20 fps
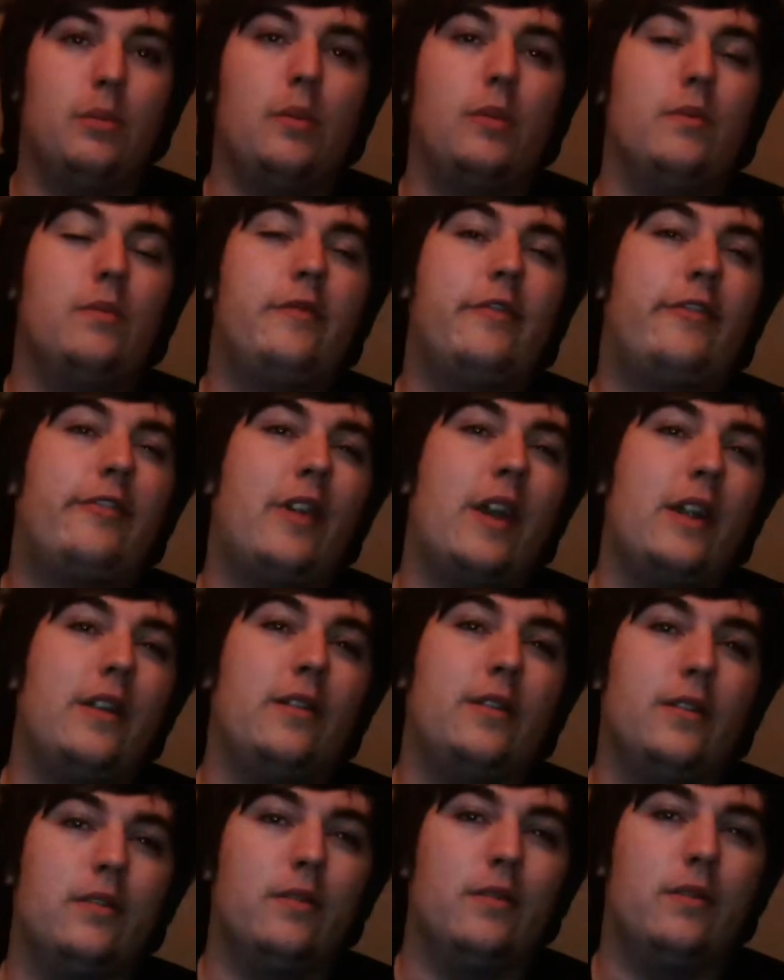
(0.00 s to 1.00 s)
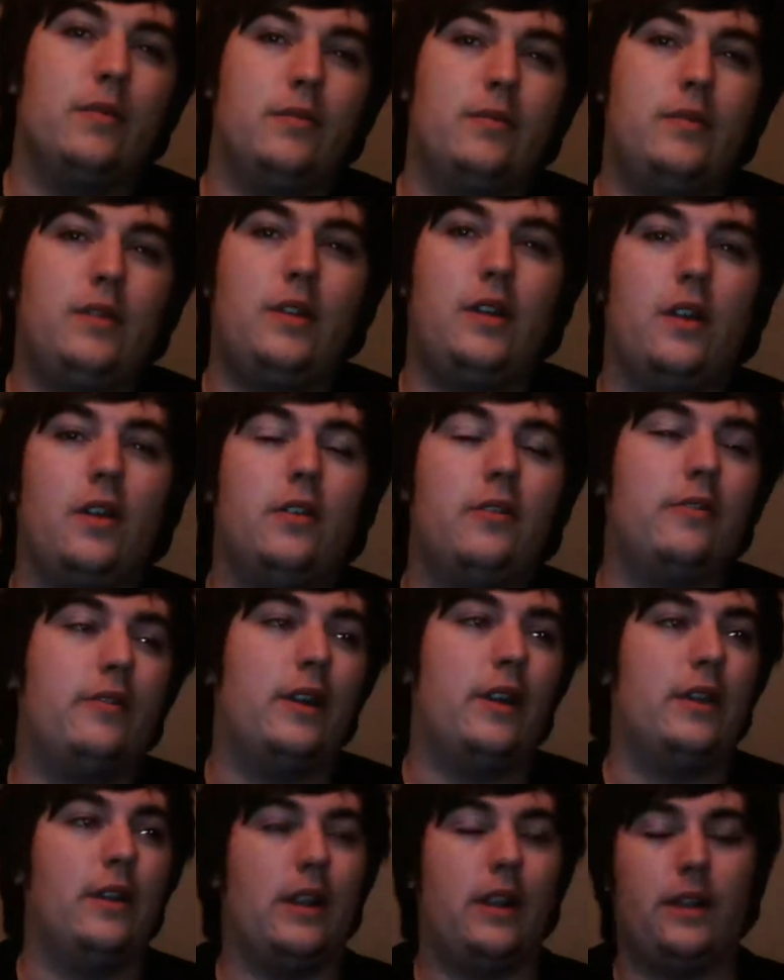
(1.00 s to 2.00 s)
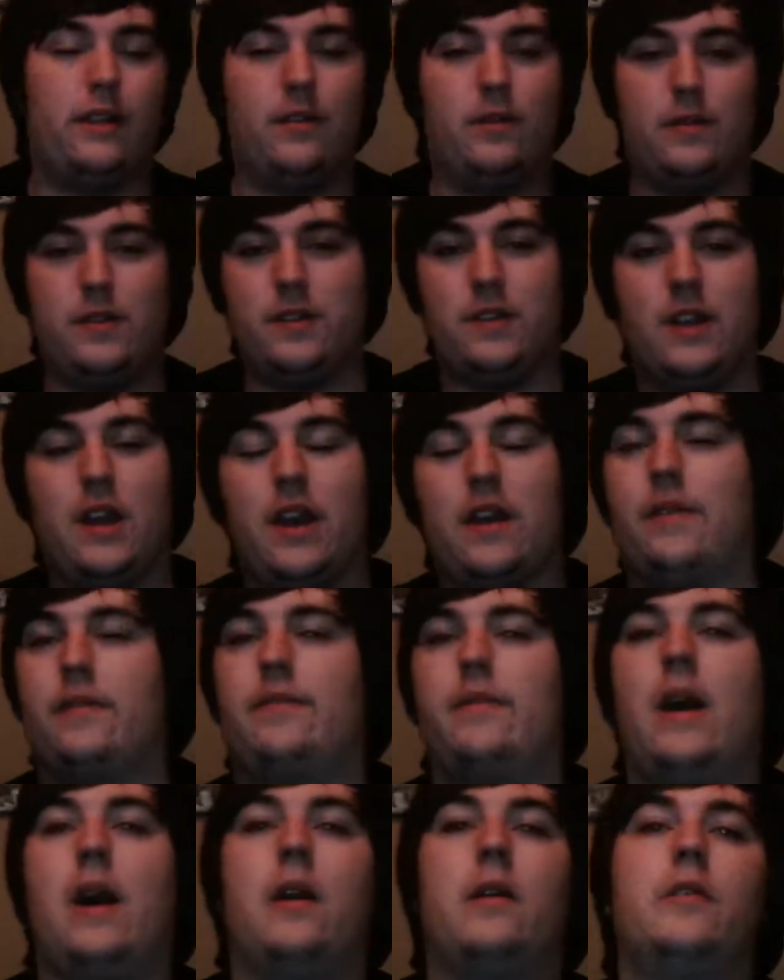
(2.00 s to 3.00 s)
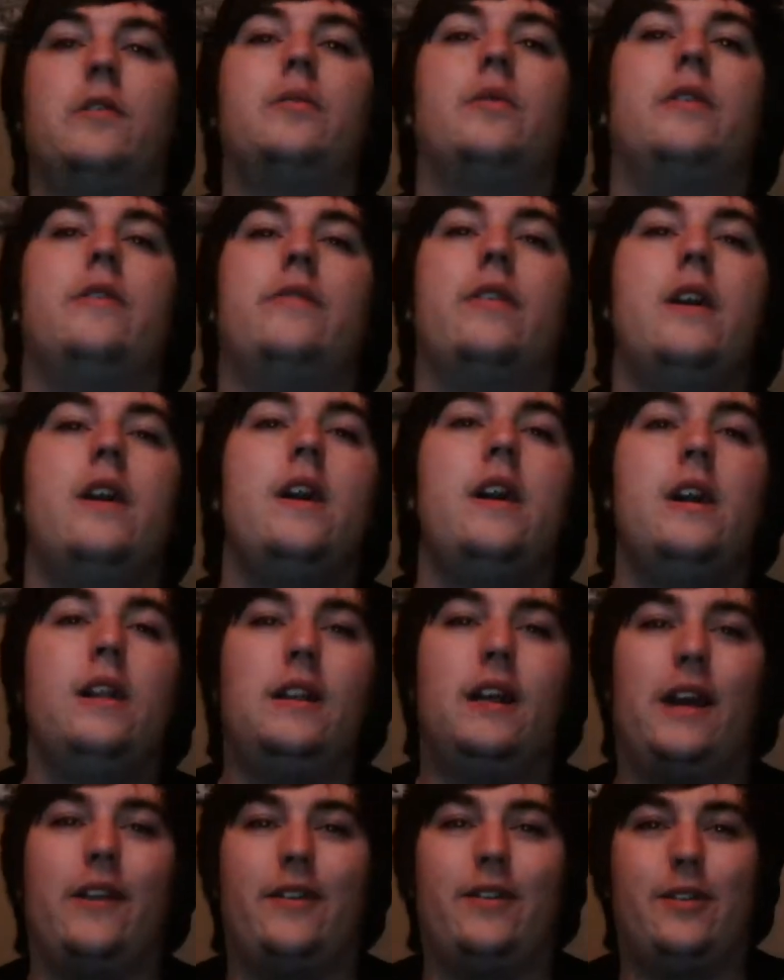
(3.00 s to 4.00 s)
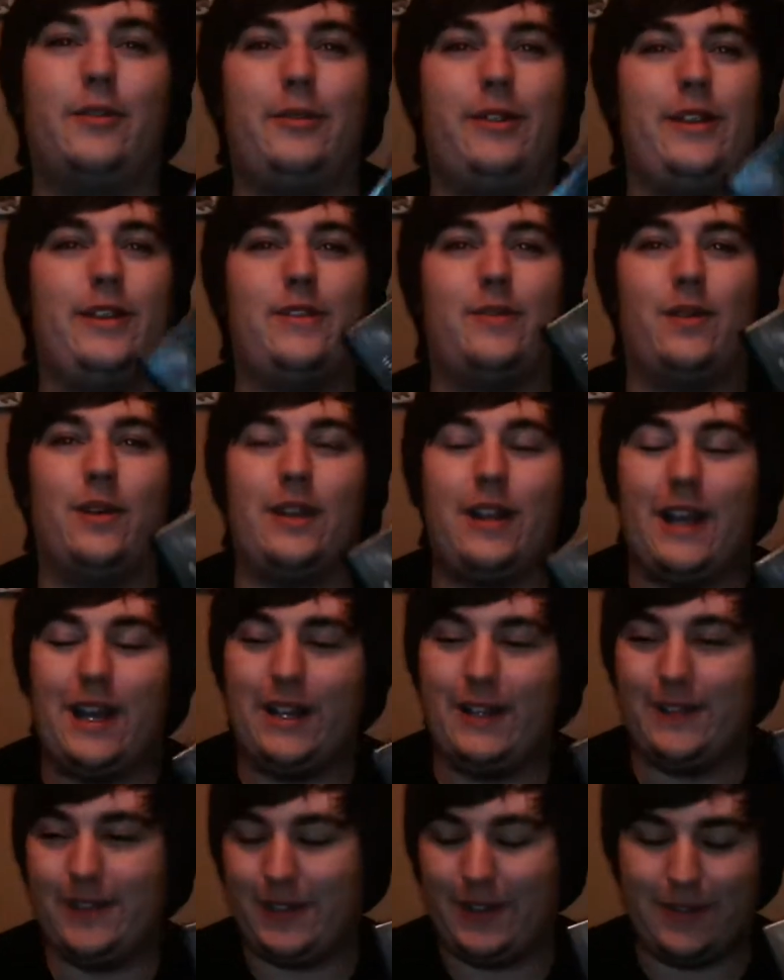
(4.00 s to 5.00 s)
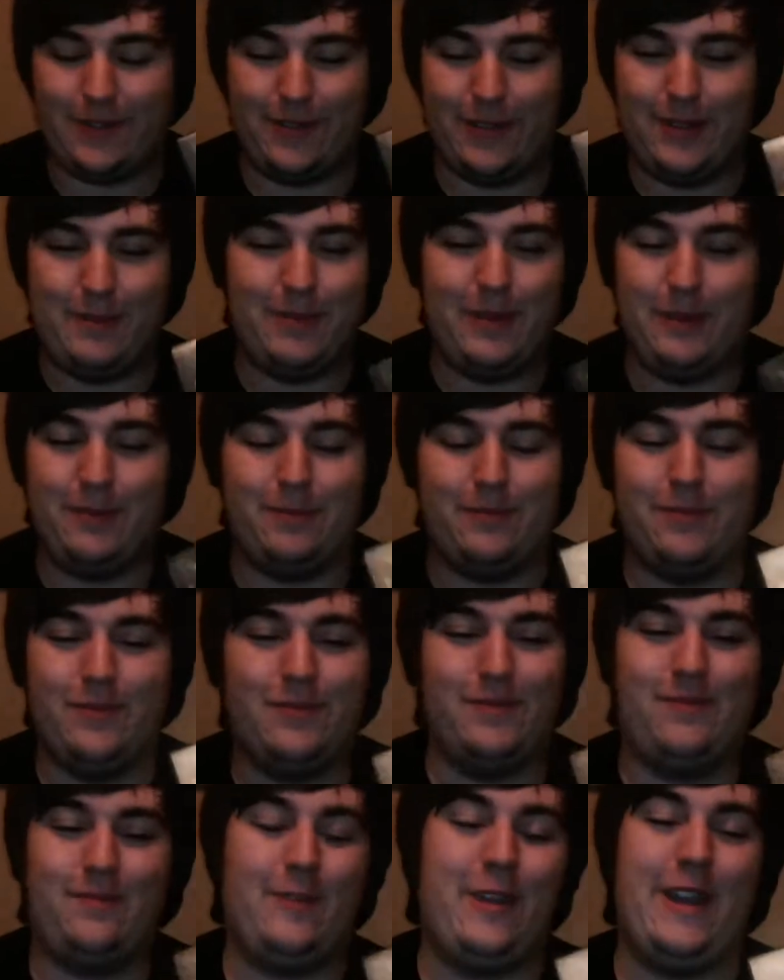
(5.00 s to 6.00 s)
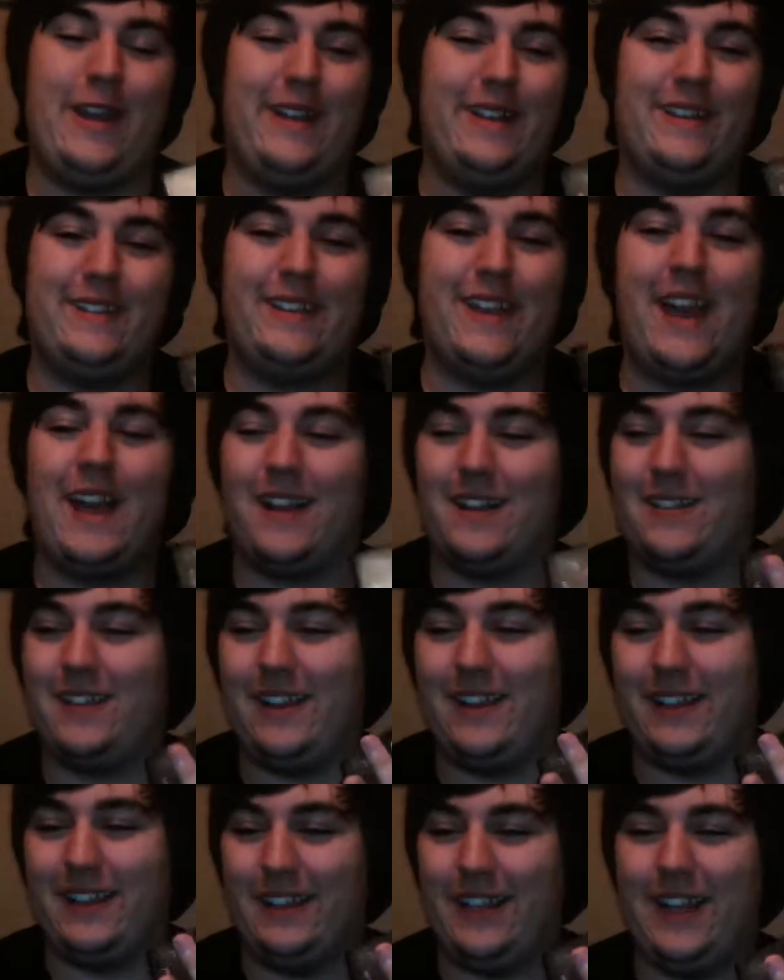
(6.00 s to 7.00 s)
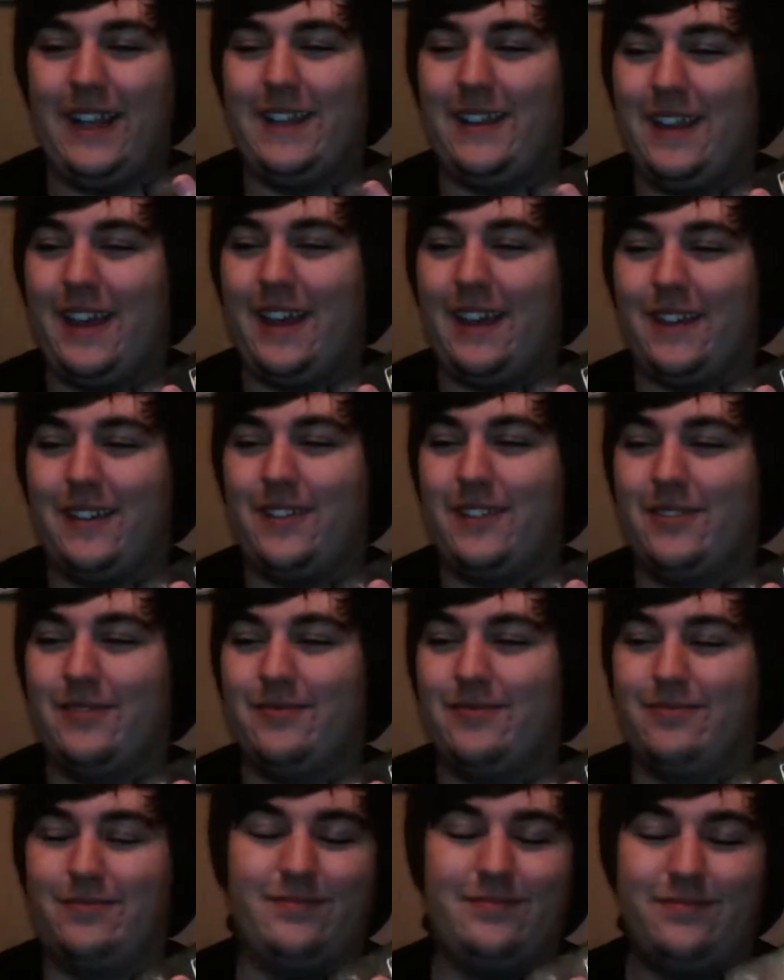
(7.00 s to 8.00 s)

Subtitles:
friend and girlfriend, like, who they share the house with, they're into all kinds of creepy, weird sex, like latex and